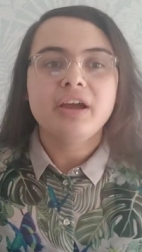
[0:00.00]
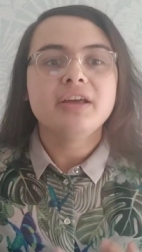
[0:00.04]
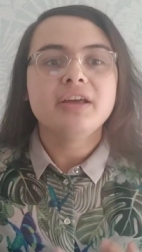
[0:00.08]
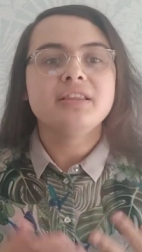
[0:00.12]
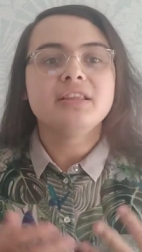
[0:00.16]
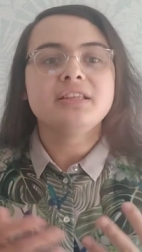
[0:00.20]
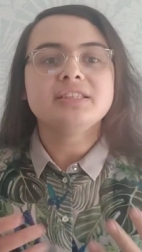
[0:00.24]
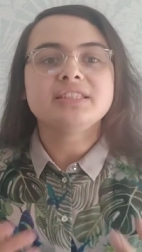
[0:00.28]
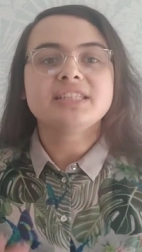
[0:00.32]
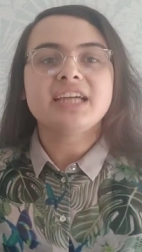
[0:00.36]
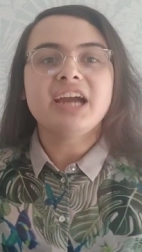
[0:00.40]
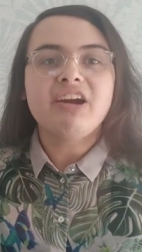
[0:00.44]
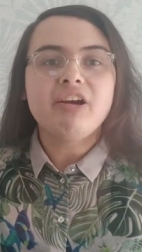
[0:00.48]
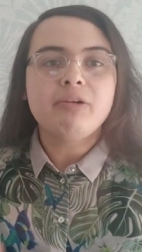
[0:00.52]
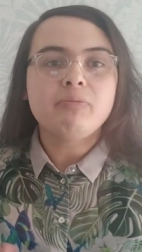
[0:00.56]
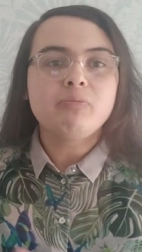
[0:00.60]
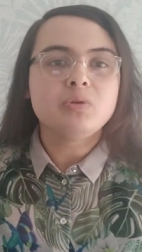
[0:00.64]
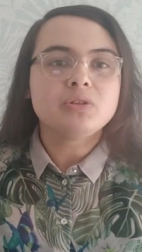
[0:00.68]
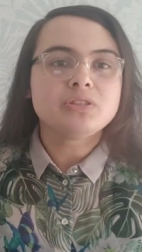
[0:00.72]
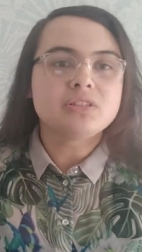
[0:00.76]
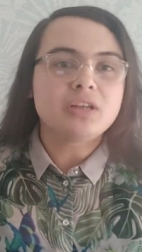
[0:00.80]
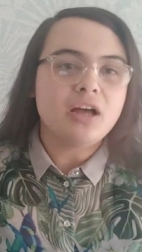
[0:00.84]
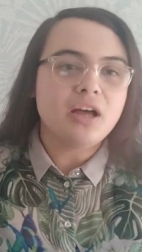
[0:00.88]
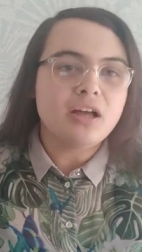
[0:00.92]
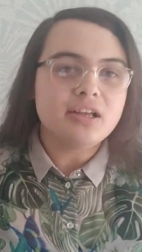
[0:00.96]
The scarab
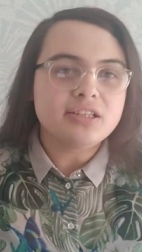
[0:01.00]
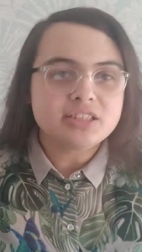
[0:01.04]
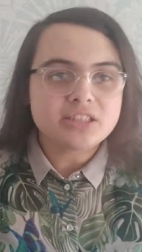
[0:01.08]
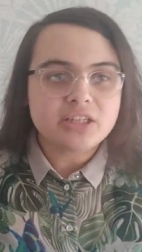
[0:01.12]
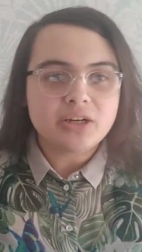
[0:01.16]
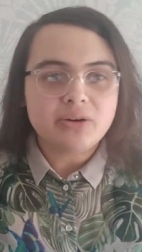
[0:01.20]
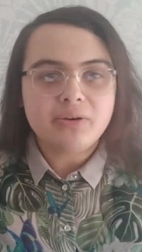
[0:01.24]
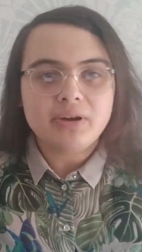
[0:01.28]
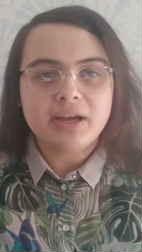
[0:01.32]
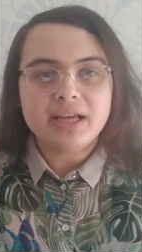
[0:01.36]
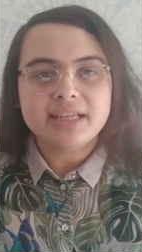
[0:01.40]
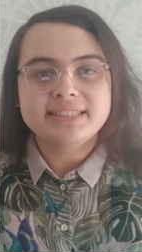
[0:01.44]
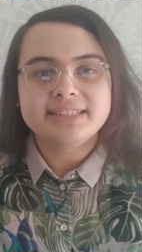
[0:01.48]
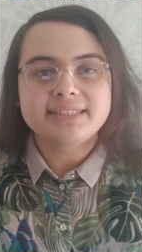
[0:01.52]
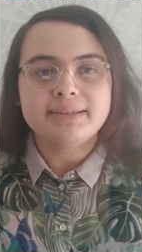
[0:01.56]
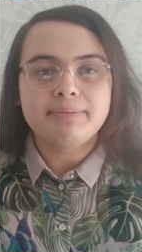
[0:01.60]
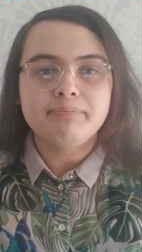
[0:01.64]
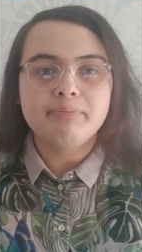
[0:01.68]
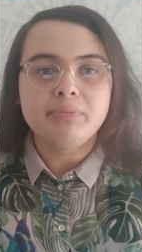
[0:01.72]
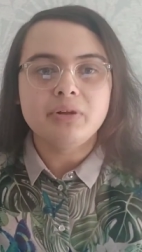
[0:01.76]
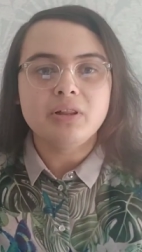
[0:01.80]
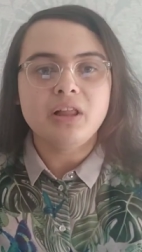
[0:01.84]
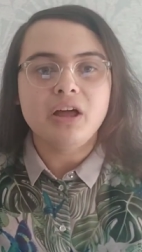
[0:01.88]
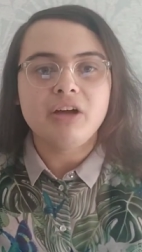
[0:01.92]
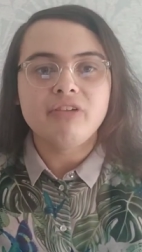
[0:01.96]
was also a
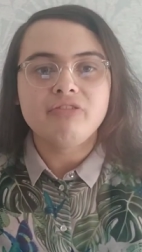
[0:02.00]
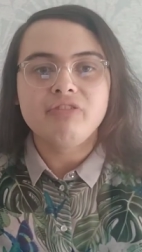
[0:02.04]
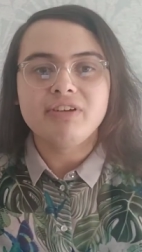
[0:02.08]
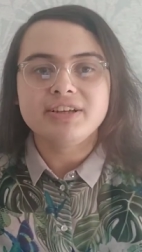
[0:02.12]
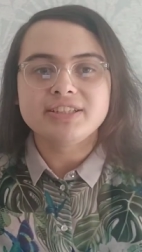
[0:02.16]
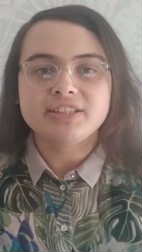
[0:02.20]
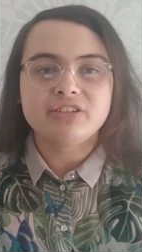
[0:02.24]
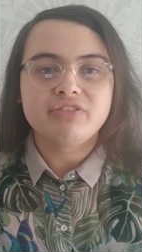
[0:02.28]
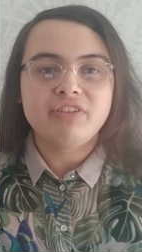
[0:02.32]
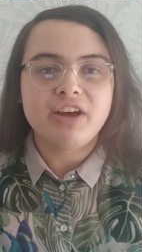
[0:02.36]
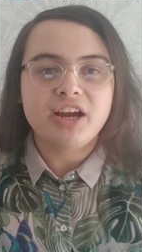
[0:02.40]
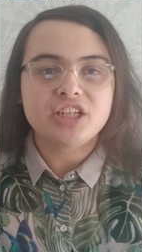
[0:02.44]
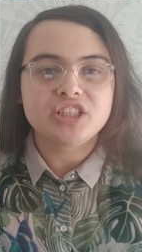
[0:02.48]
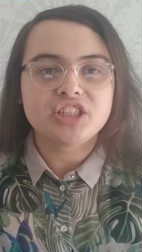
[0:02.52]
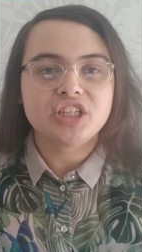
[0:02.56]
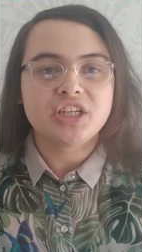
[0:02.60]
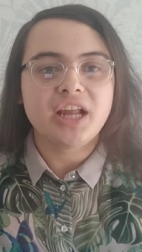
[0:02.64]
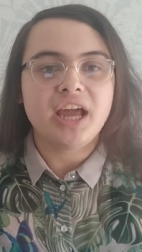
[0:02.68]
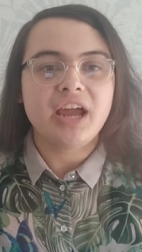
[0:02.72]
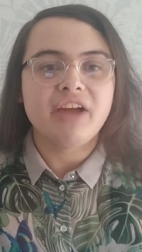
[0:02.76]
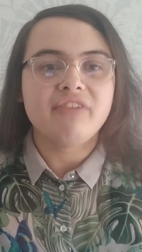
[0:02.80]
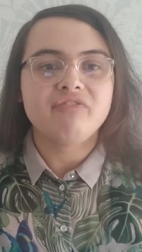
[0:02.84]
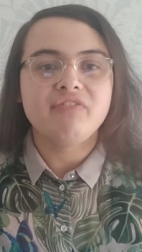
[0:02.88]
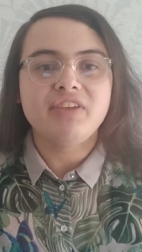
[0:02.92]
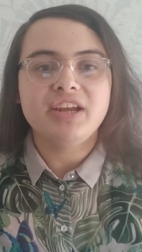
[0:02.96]
symbol of resurrection
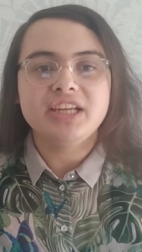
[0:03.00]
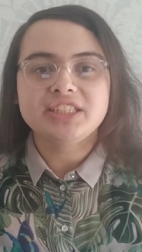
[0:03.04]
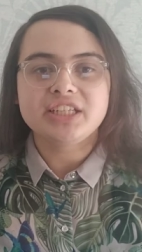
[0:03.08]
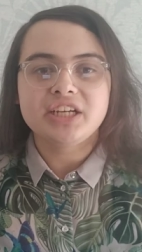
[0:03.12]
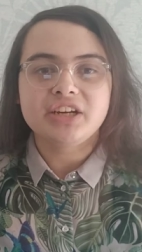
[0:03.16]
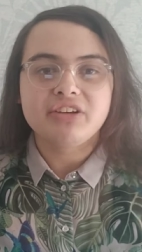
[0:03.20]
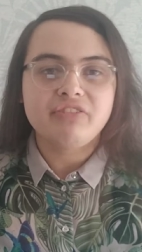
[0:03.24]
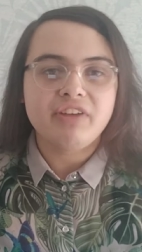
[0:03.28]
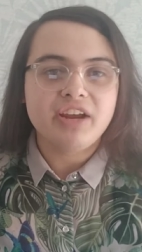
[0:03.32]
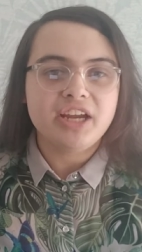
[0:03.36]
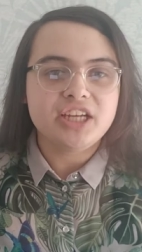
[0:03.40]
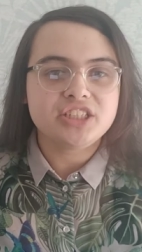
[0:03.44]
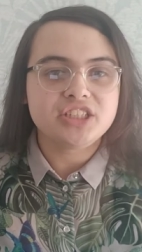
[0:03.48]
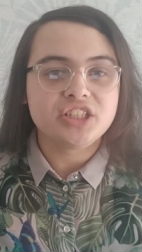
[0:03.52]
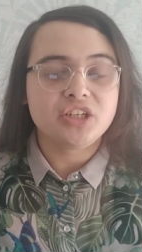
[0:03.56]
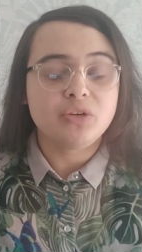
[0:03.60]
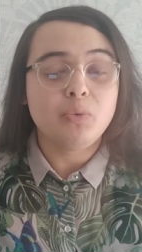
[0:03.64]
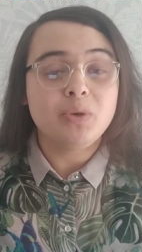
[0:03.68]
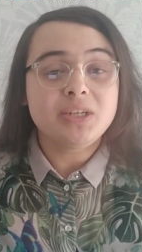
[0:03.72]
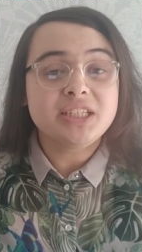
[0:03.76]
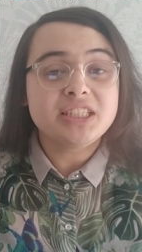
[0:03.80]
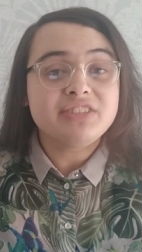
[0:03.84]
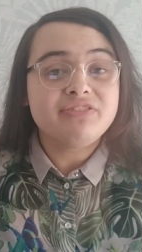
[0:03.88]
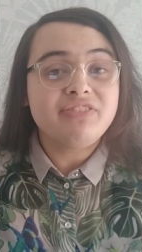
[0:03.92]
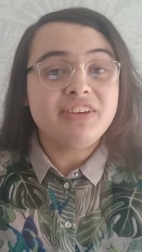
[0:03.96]
and regeneration,
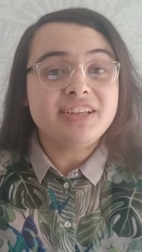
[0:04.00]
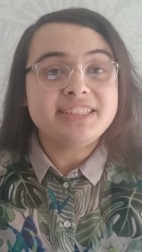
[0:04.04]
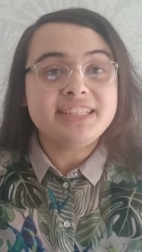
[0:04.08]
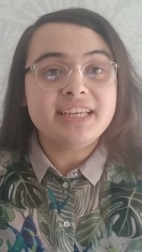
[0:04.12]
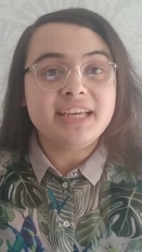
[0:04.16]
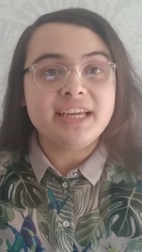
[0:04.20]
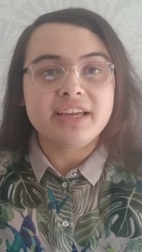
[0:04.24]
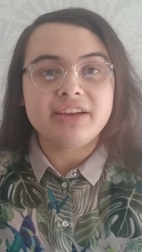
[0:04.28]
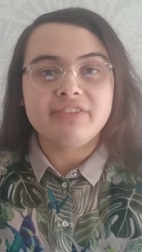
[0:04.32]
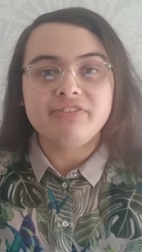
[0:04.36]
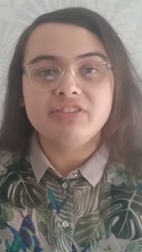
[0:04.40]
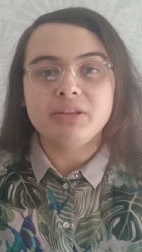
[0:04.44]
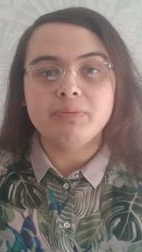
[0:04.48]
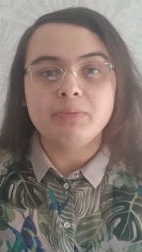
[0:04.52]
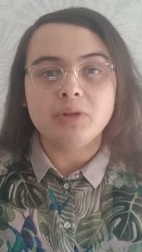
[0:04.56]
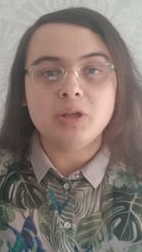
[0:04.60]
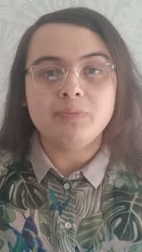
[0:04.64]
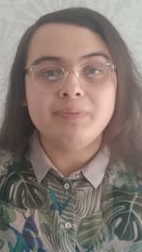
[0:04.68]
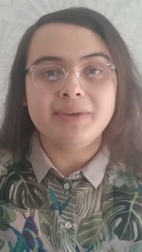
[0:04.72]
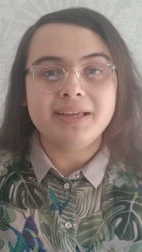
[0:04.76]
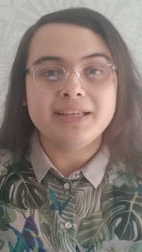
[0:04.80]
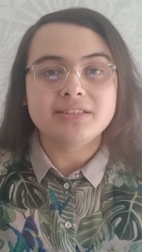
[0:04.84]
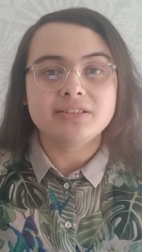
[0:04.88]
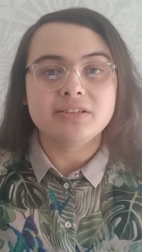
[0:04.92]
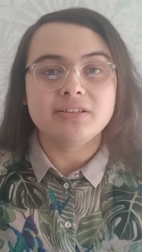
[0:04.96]
which is fitting for the Blue
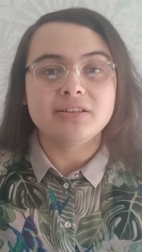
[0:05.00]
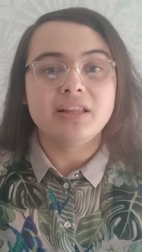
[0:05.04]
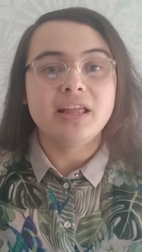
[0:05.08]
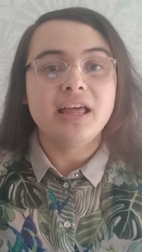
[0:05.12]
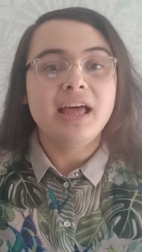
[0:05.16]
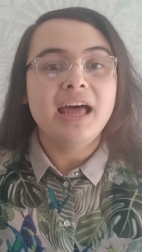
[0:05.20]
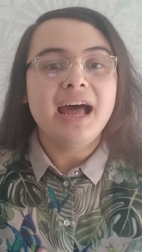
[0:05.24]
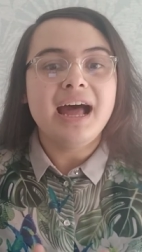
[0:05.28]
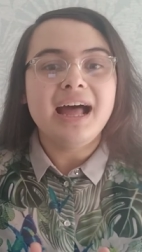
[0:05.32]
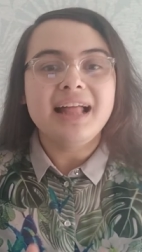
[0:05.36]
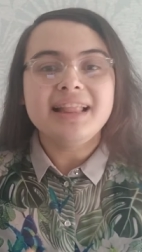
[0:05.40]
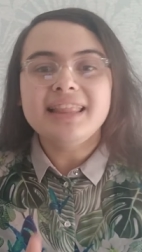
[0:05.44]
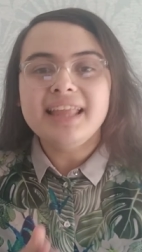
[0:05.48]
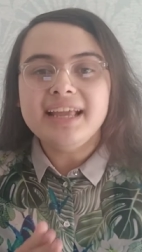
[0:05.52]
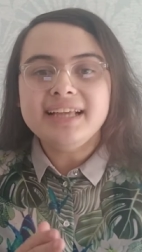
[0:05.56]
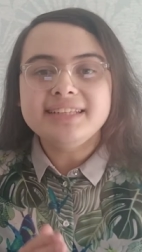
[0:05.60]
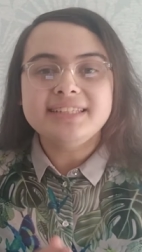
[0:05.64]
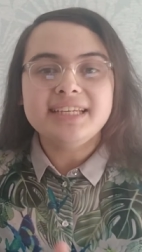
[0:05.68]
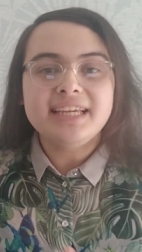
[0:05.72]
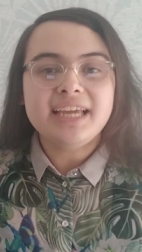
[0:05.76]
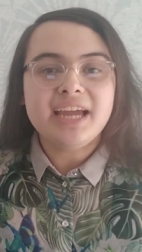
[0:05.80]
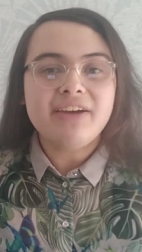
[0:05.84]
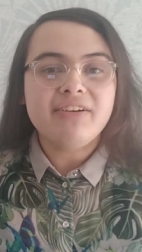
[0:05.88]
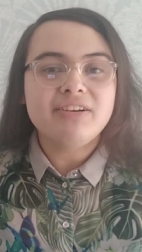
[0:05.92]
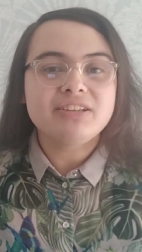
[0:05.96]
Beetle, a legacy
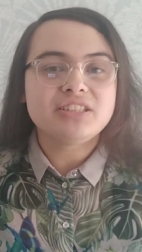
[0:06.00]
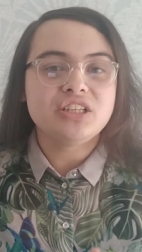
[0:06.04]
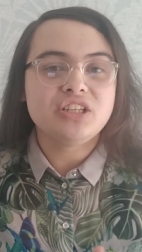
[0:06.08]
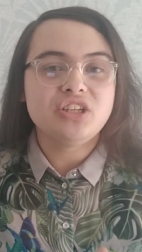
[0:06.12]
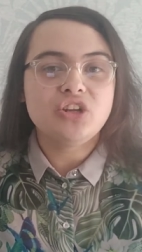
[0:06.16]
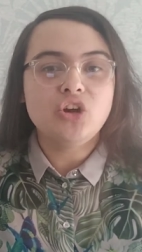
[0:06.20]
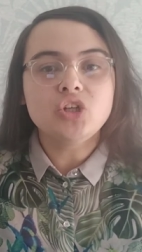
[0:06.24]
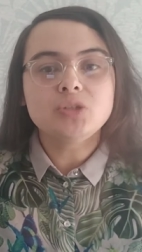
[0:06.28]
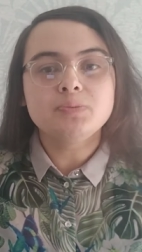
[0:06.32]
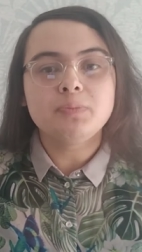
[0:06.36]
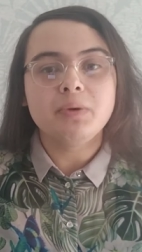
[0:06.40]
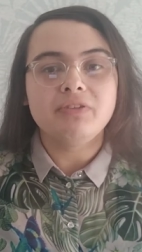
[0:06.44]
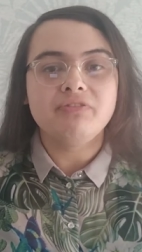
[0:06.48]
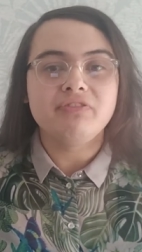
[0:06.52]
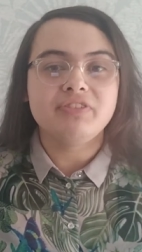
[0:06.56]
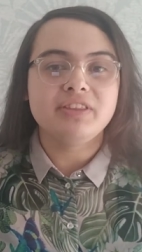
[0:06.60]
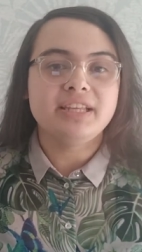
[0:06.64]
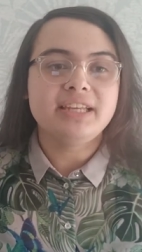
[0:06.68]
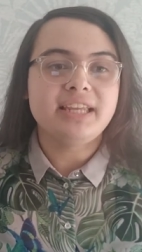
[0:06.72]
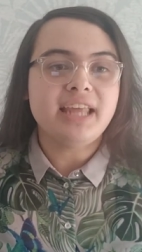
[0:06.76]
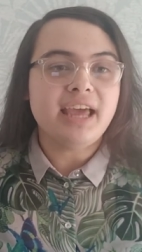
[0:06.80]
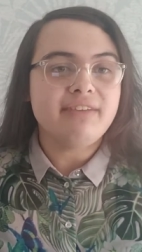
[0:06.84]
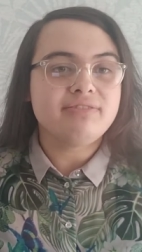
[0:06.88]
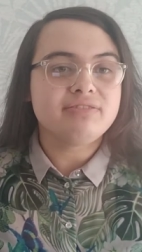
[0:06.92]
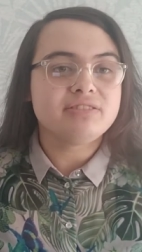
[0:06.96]
character notable for the
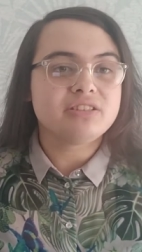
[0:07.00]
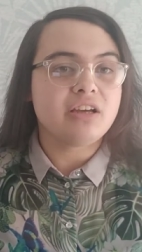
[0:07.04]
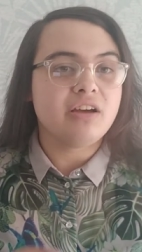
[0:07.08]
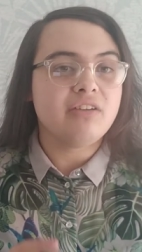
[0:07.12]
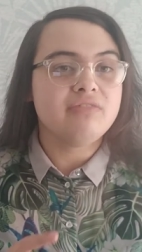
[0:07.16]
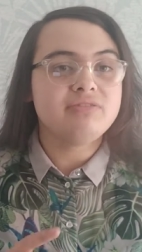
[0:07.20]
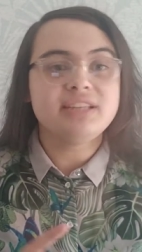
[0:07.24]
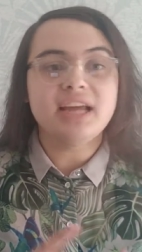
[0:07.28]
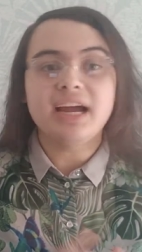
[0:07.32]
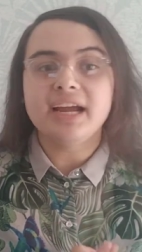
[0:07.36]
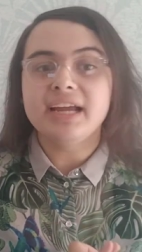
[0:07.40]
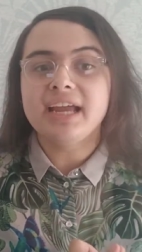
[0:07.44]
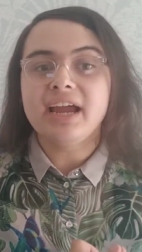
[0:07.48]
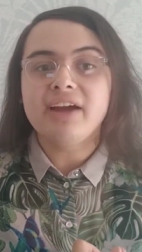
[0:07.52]
deaths of Dan